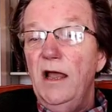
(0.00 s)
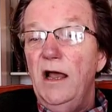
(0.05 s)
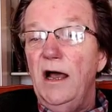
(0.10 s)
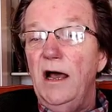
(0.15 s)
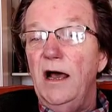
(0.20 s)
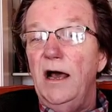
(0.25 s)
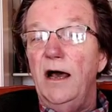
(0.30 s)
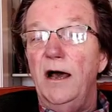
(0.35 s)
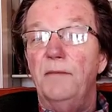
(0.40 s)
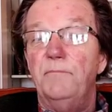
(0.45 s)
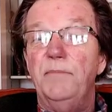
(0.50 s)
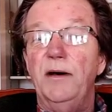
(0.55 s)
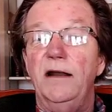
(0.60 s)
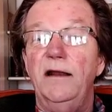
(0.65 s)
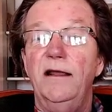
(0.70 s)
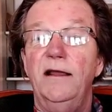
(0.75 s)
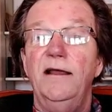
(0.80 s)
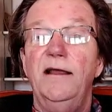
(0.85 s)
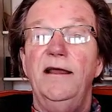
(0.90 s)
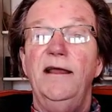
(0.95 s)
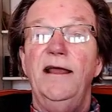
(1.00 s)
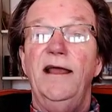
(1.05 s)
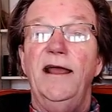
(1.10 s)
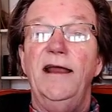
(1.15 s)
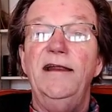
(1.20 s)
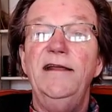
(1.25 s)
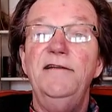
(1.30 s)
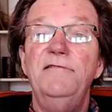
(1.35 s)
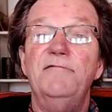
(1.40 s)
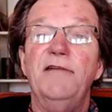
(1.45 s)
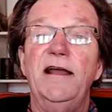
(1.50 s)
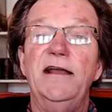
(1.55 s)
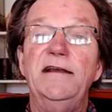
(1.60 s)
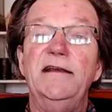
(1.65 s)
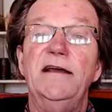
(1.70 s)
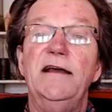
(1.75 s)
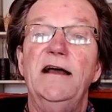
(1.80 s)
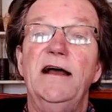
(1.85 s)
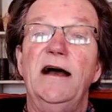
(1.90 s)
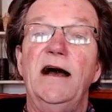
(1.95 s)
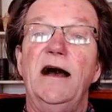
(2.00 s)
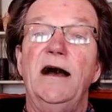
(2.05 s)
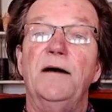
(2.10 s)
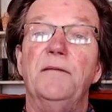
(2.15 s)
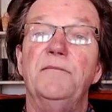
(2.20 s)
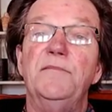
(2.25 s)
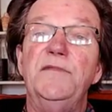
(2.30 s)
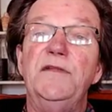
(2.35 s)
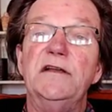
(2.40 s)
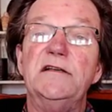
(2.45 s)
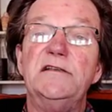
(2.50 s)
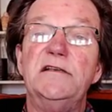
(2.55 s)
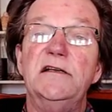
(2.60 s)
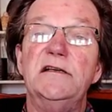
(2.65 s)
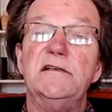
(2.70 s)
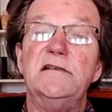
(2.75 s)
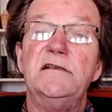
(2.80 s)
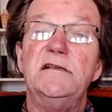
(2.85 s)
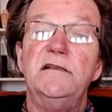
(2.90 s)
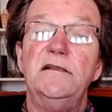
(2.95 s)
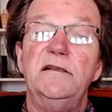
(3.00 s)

But at any rate, this is